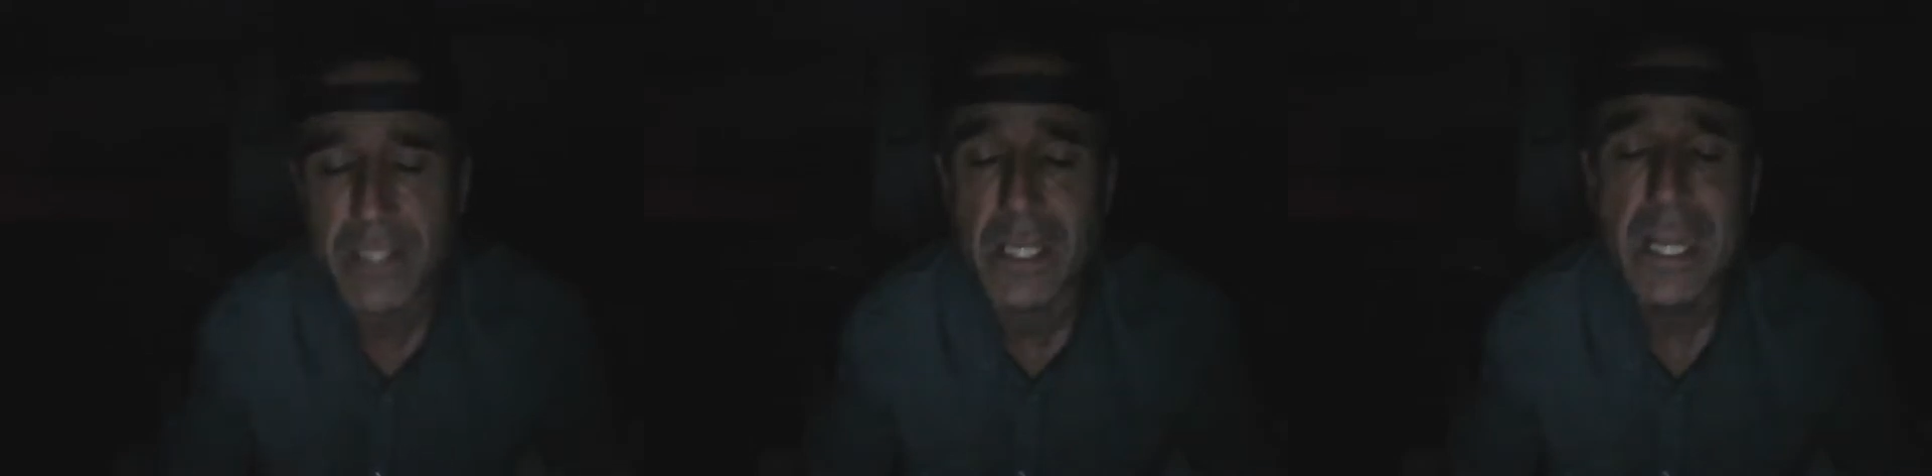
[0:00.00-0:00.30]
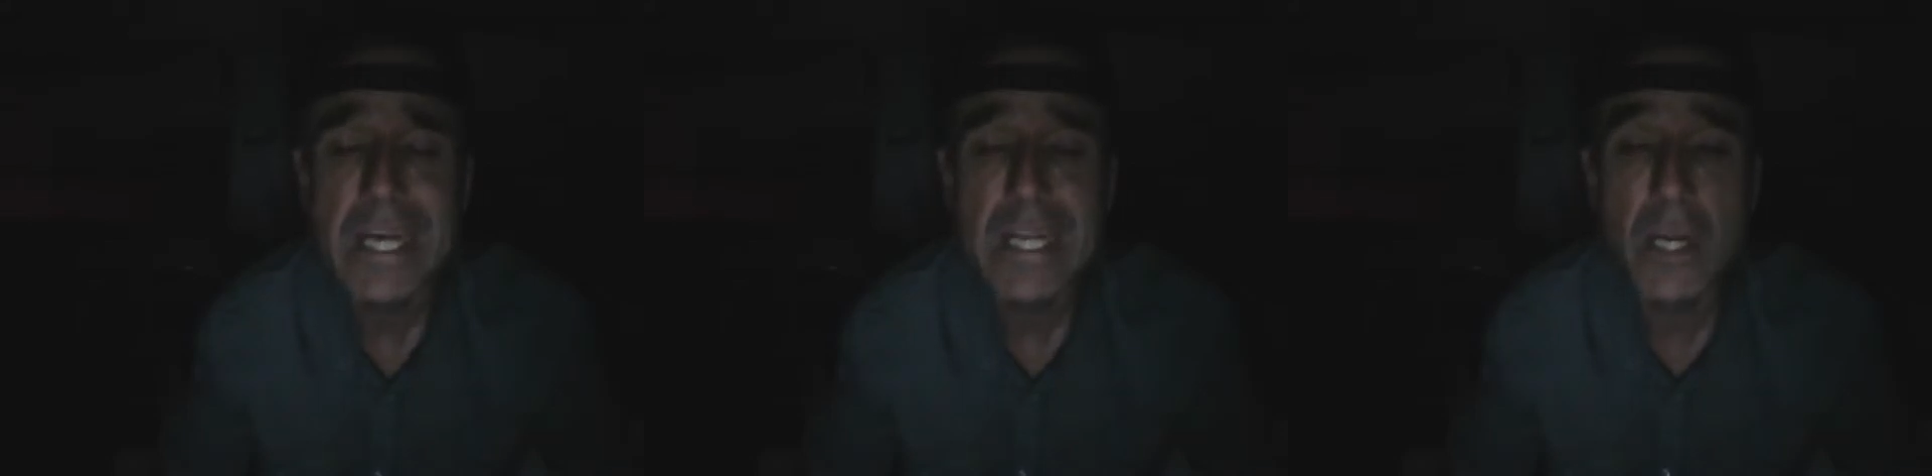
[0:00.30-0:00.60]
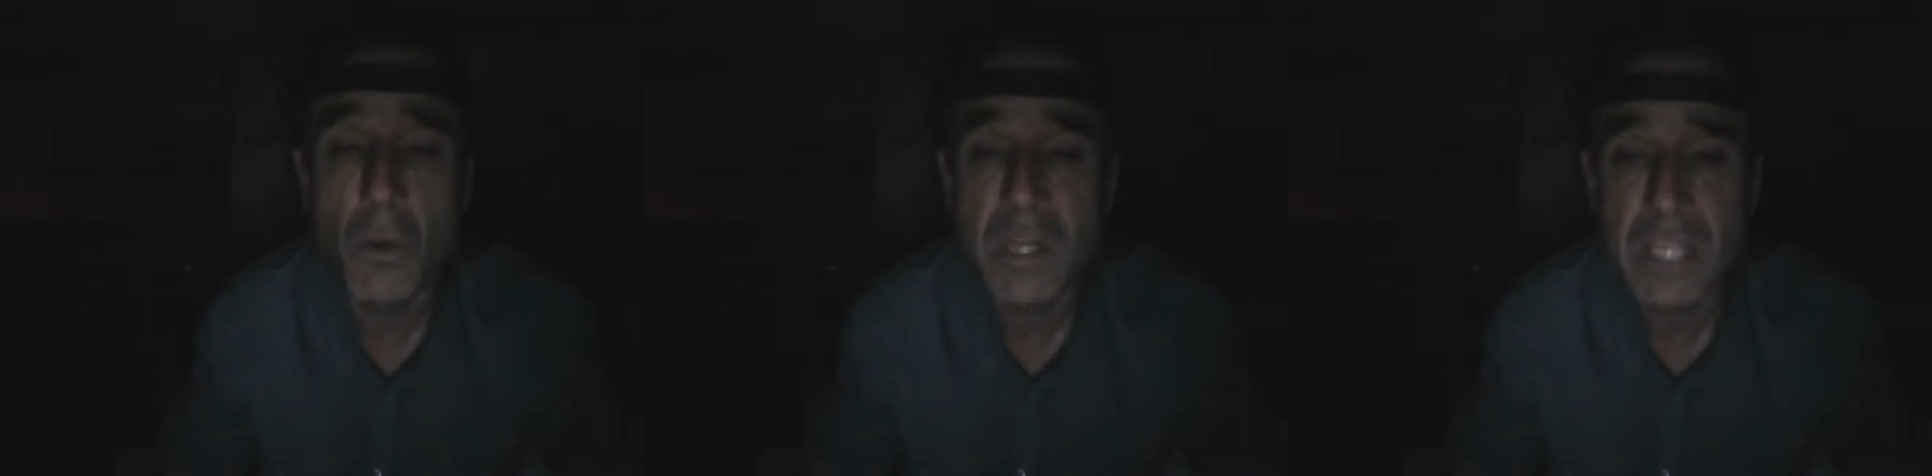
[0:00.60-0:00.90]
You know, one
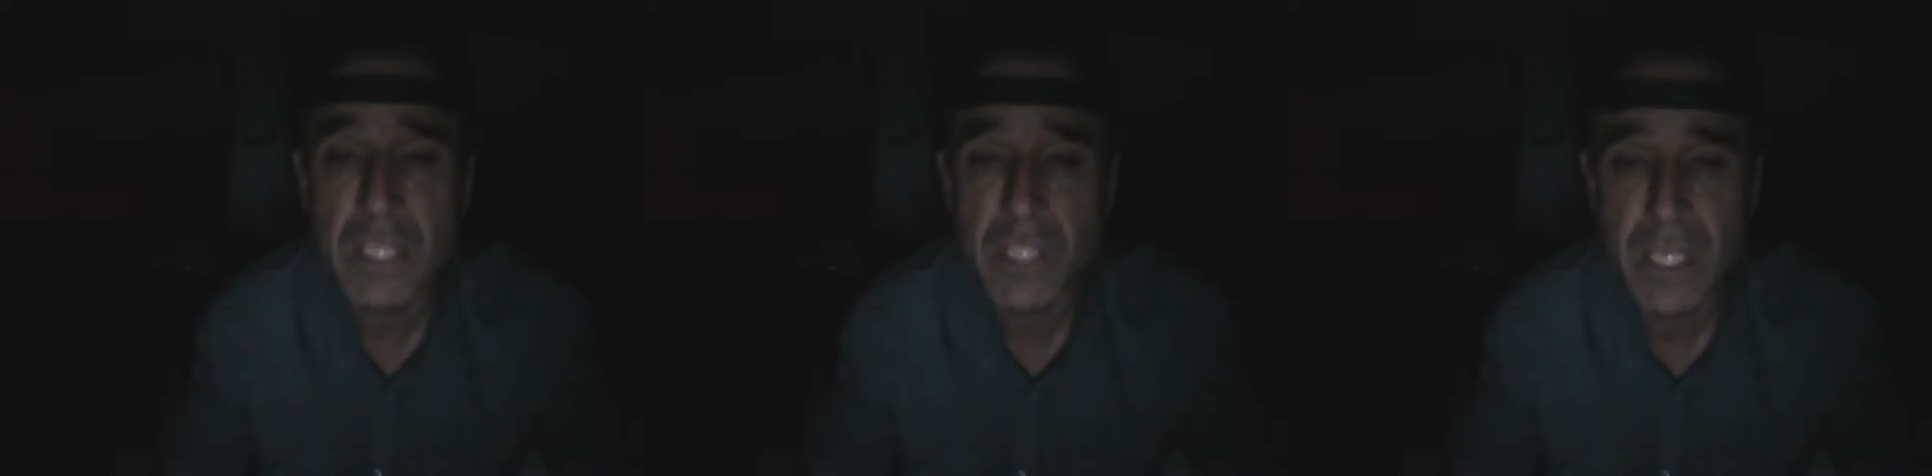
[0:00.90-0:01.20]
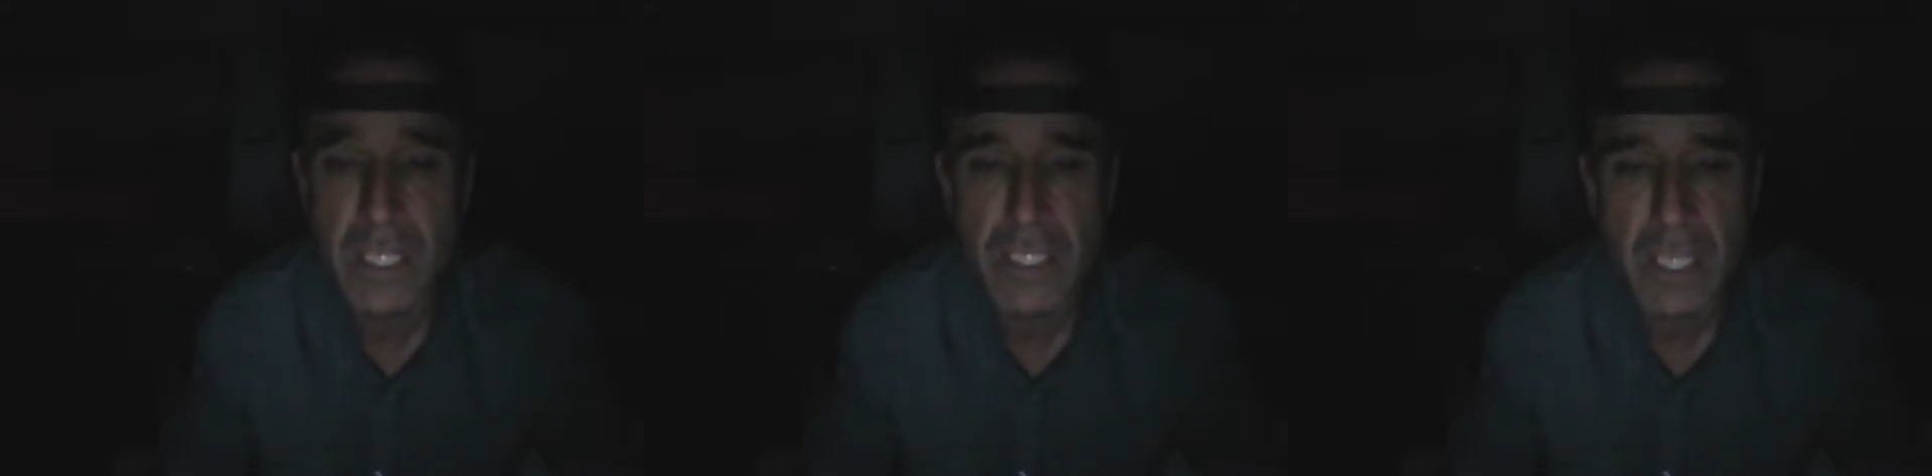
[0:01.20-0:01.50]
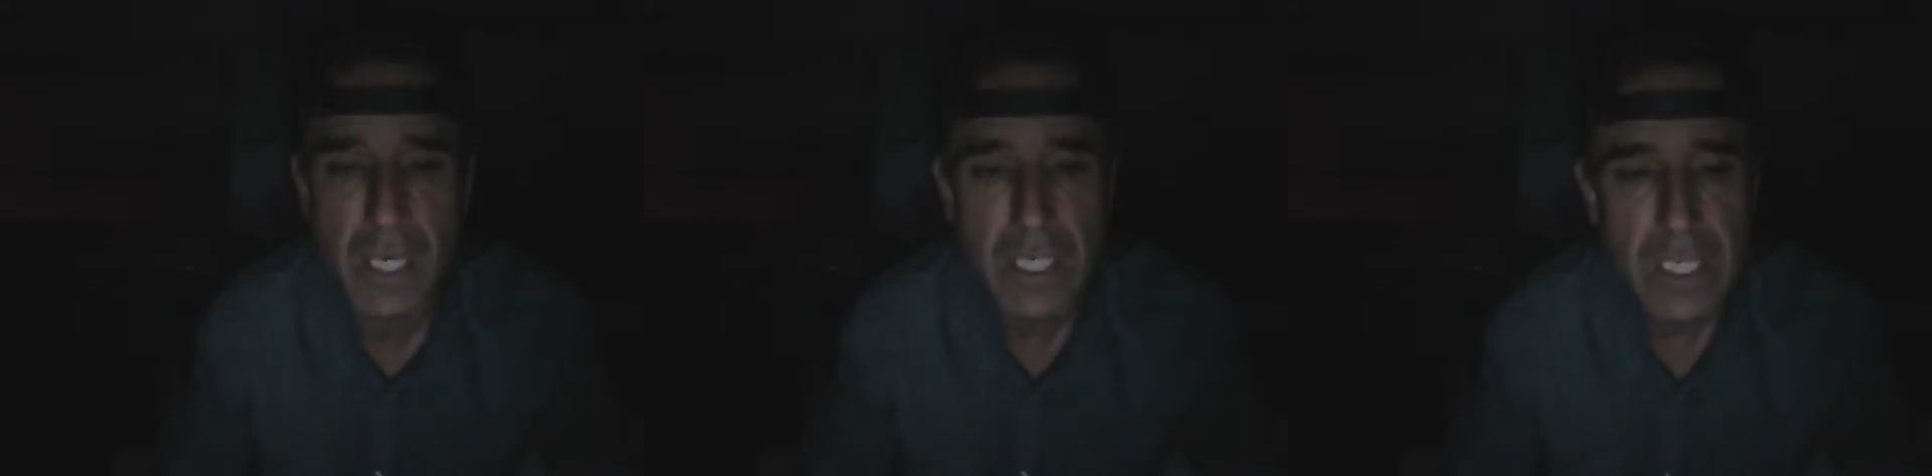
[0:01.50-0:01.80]
lesson is, you
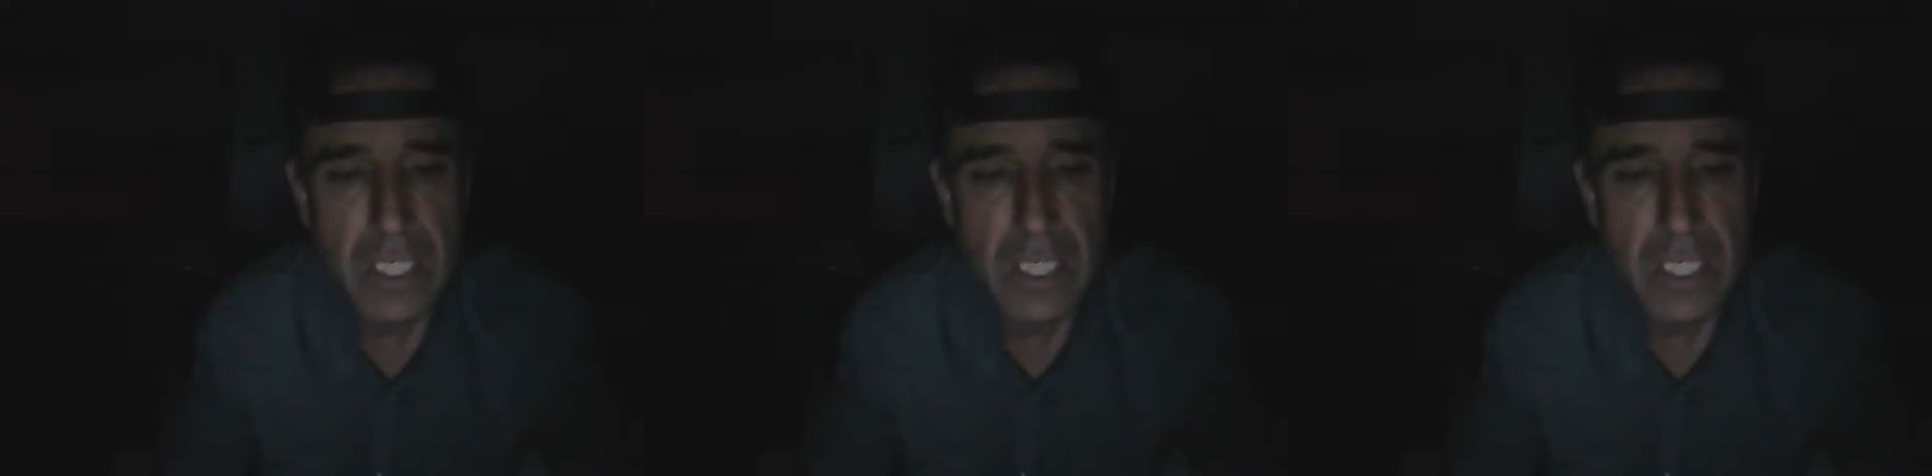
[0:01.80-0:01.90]
know,